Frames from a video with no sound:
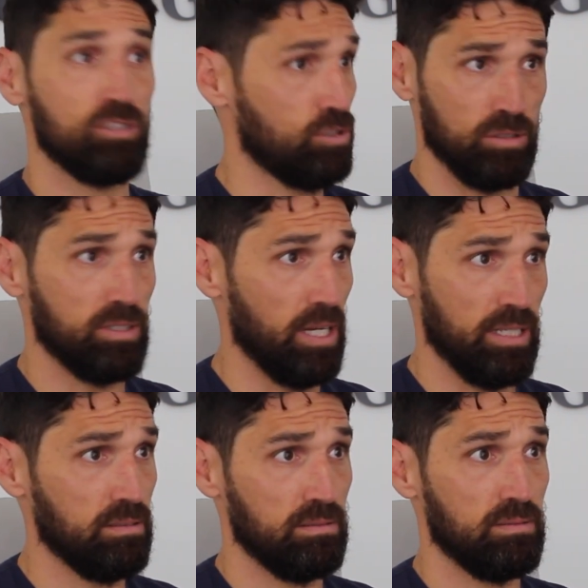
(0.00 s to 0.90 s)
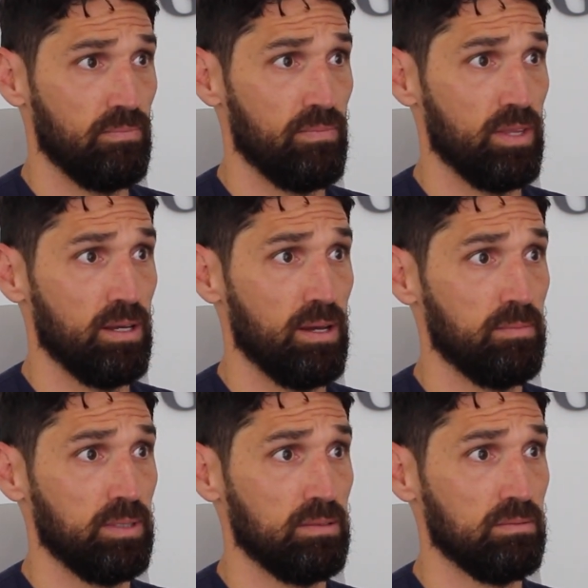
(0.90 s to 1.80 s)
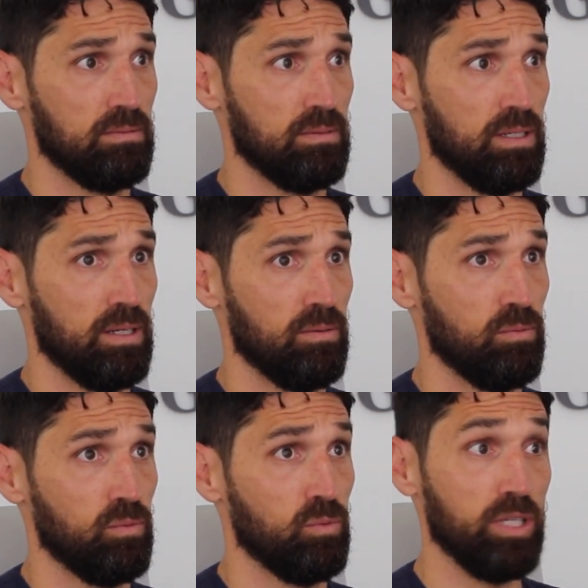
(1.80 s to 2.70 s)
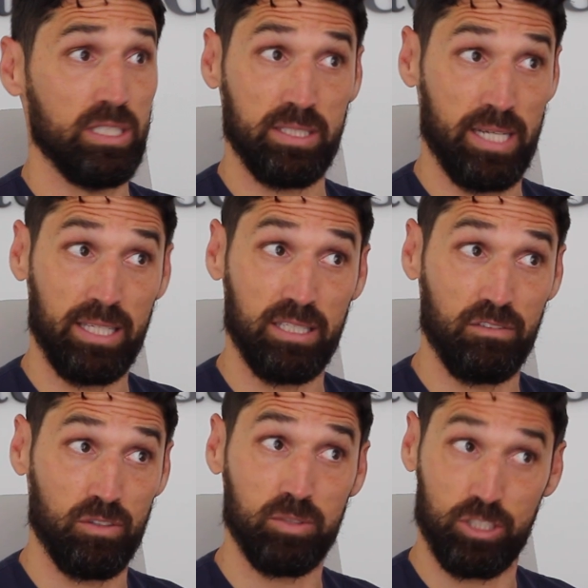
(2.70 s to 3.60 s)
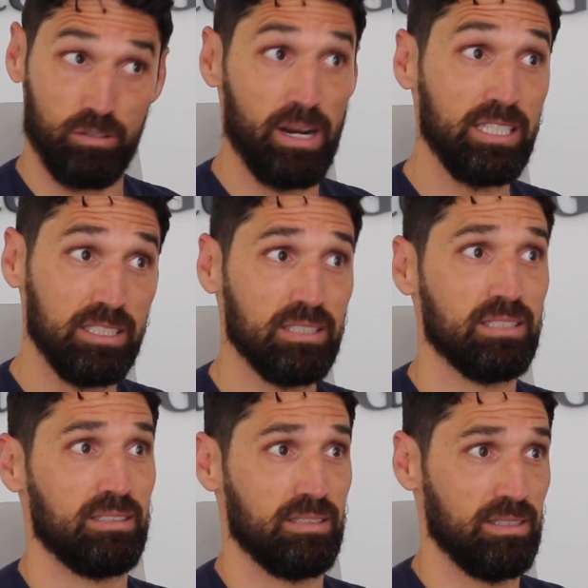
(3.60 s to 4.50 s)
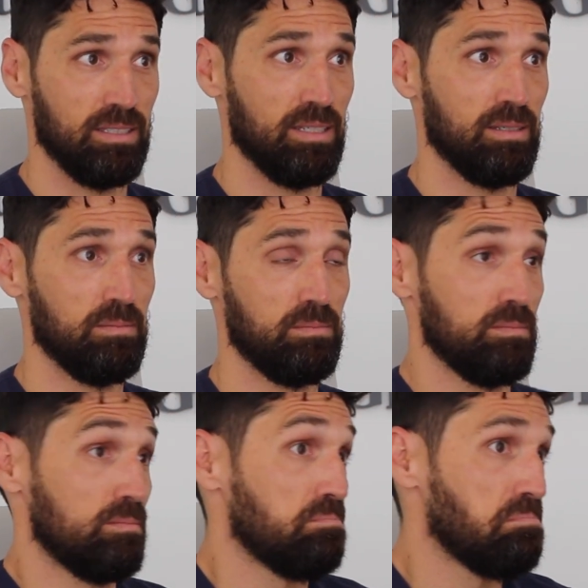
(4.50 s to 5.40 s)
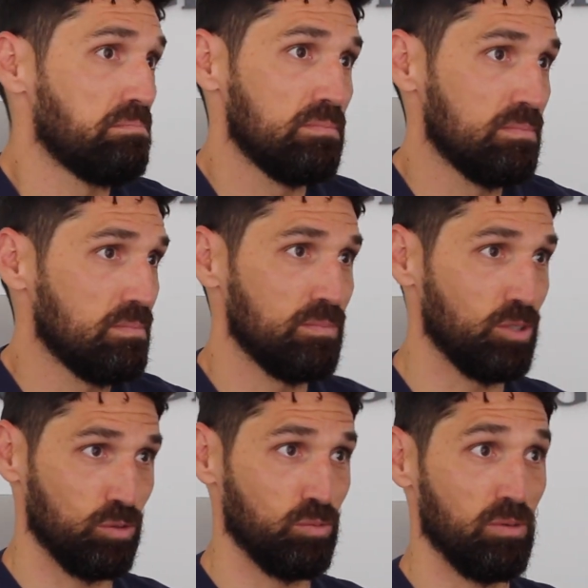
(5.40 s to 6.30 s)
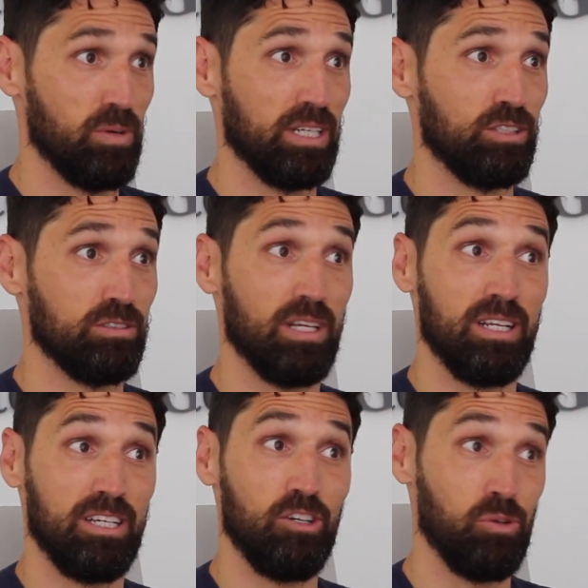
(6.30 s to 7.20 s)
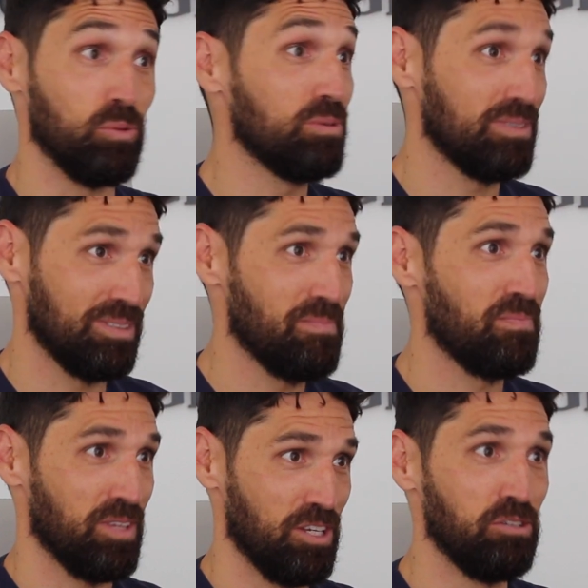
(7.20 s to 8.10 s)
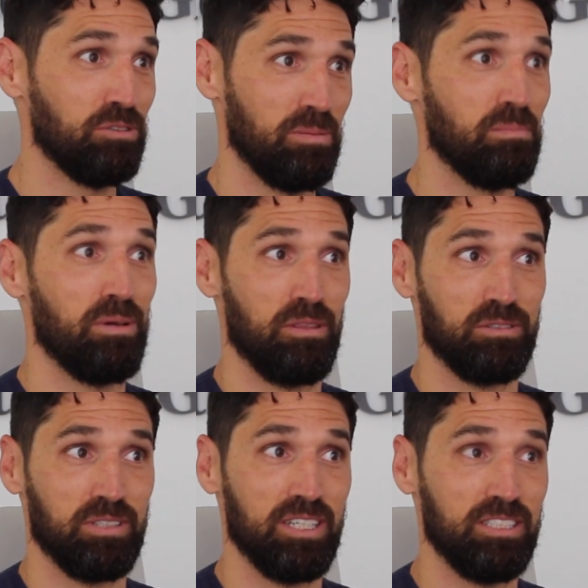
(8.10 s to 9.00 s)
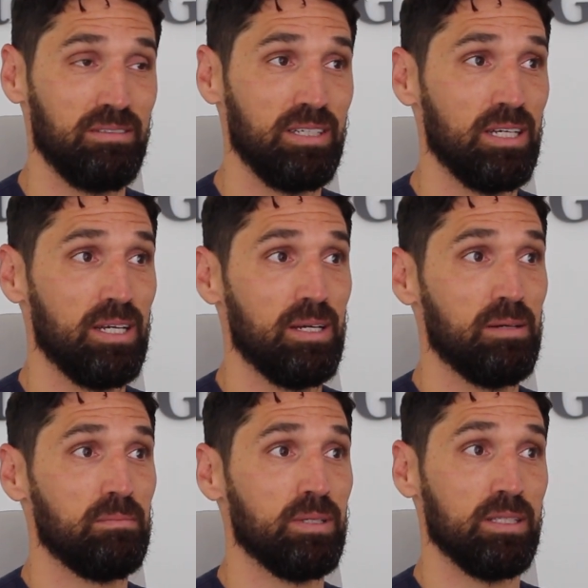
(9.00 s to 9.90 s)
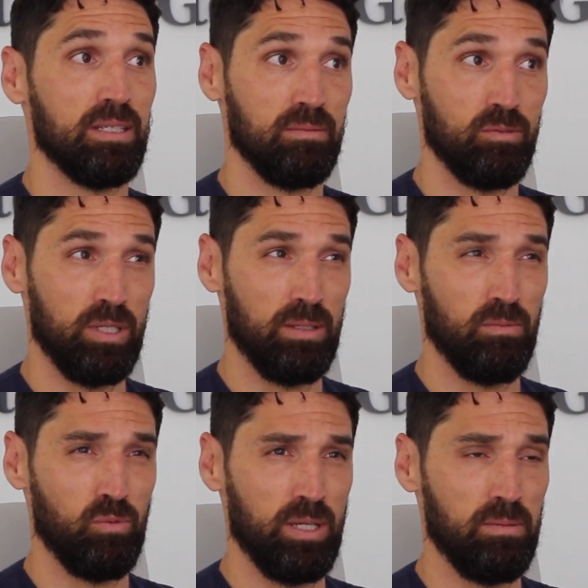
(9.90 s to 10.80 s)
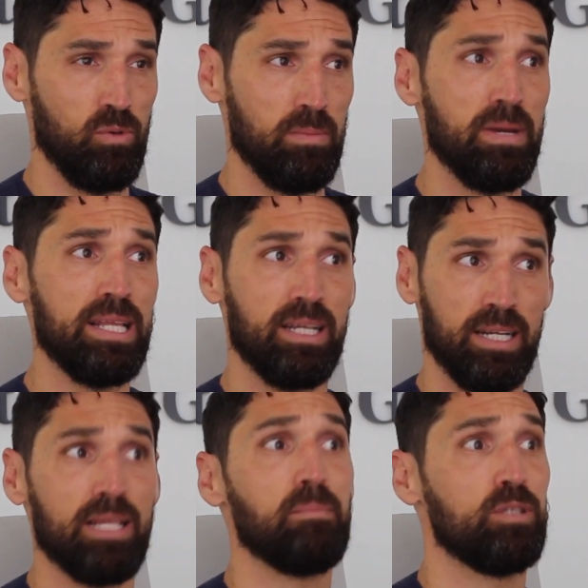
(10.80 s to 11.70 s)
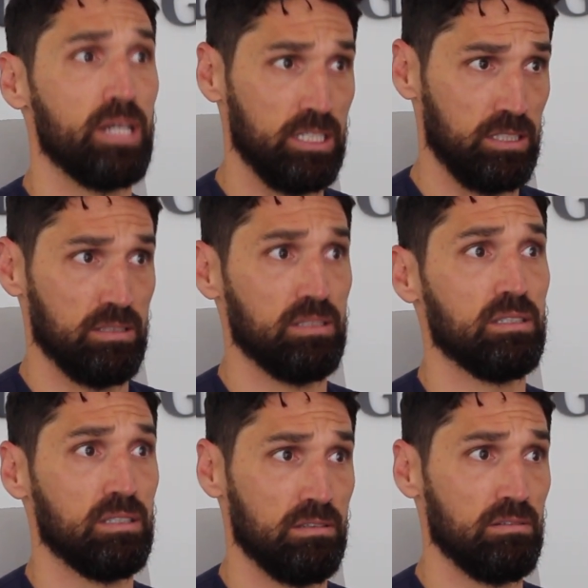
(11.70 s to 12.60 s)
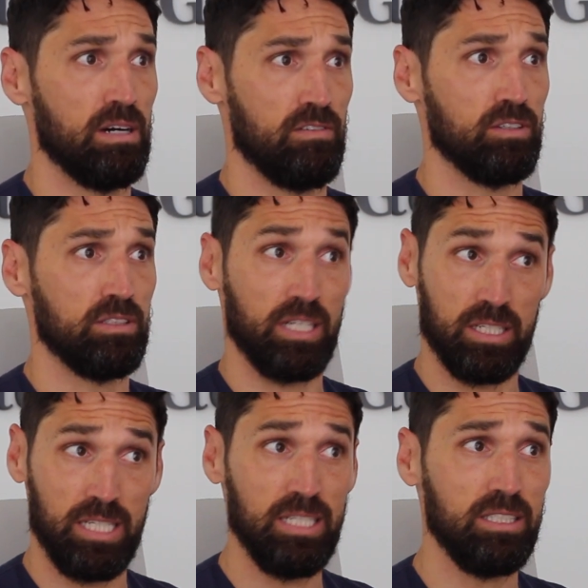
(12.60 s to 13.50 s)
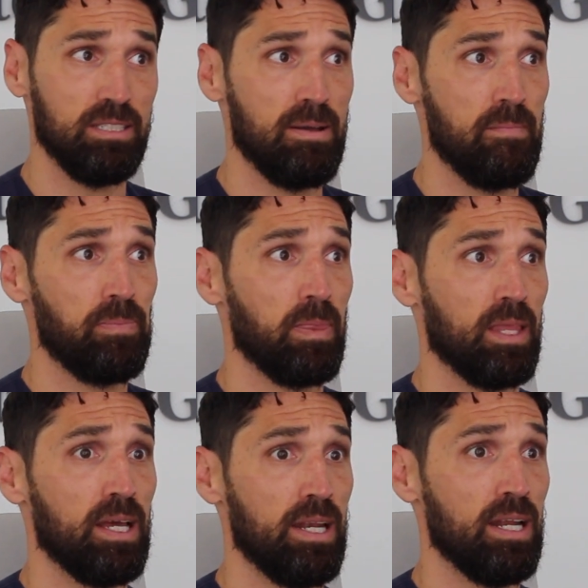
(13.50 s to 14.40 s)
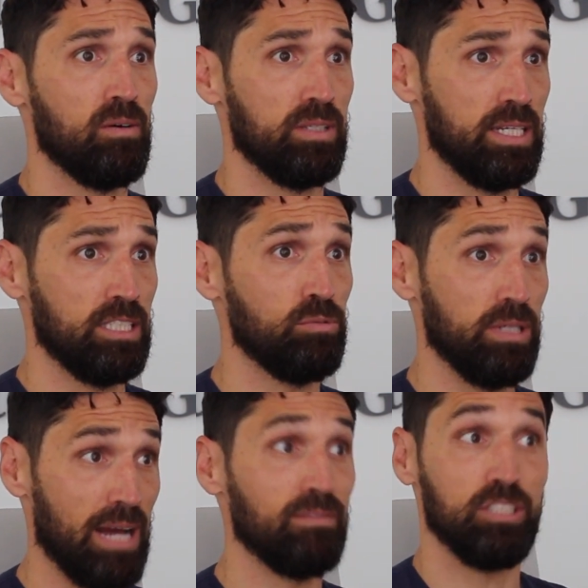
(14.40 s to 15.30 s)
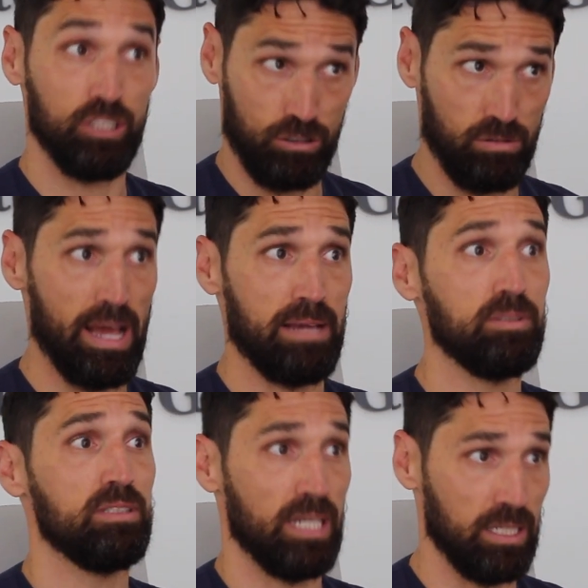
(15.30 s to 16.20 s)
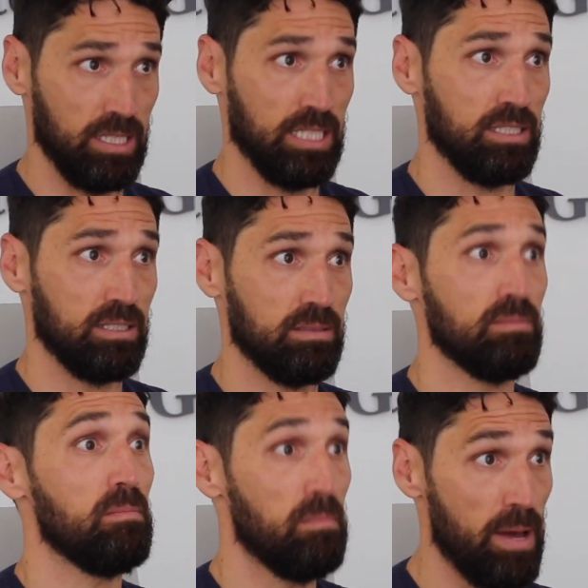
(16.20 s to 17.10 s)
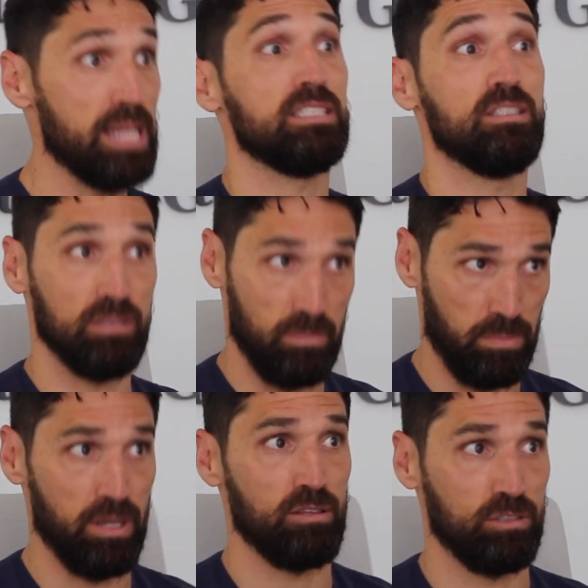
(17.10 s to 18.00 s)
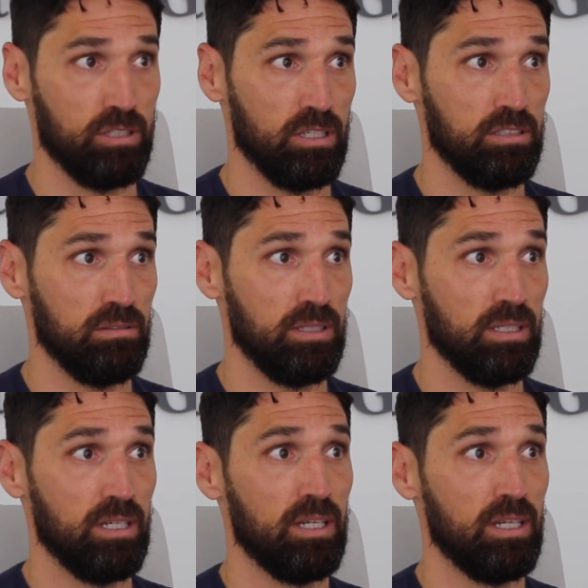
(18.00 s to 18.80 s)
Totally. I mean, we started from scratch because we were totally new using PIEZOSURGEry, but then we made an adaptation of our techniques, and nowadays we have described techniques based on the PIEZOSURGEry.